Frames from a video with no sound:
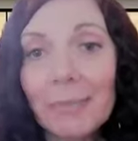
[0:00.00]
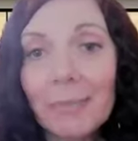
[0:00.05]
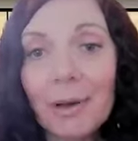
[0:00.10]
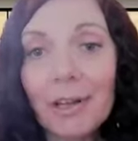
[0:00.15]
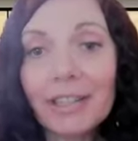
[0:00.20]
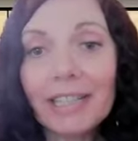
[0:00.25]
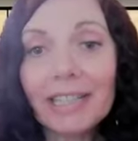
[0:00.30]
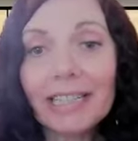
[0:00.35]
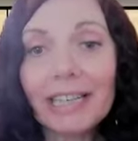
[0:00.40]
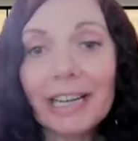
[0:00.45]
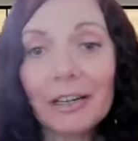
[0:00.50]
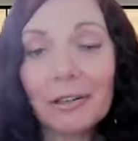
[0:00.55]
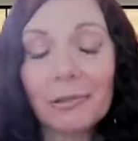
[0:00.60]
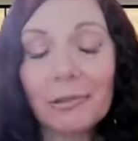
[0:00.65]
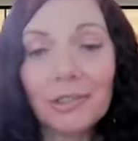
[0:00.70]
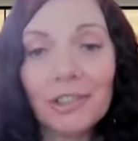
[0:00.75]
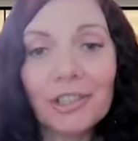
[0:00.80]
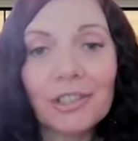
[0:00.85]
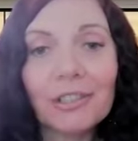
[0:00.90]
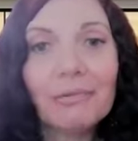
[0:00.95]
asleep on the
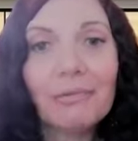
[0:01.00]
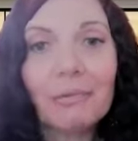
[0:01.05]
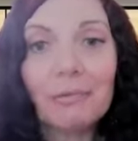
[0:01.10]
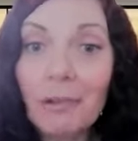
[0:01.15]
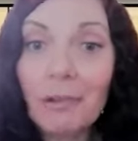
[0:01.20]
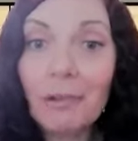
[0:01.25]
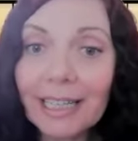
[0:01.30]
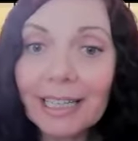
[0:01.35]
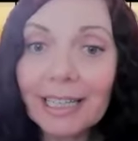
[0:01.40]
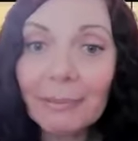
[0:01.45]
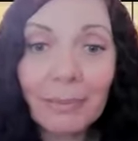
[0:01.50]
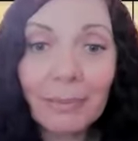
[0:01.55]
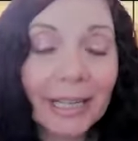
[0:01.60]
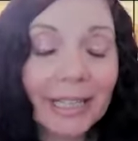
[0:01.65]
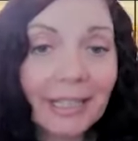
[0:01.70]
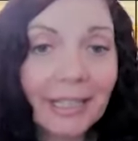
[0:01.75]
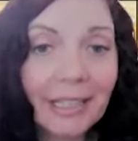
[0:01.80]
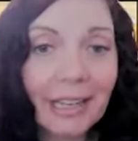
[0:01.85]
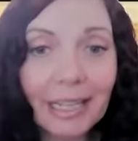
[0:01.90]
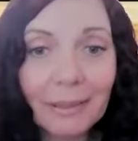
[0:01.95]
couch right at
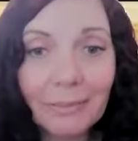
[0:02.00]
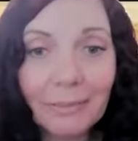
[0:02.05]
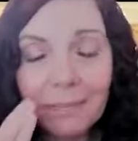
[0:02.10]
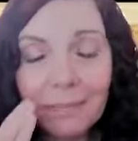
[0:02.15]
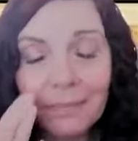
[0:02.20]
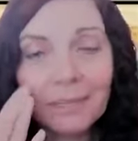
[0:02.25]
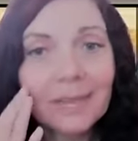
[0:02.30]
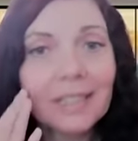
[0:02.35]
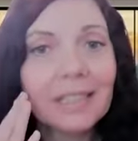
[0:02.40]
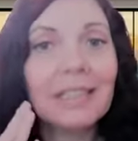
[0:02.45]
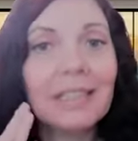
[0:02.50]
bedtime,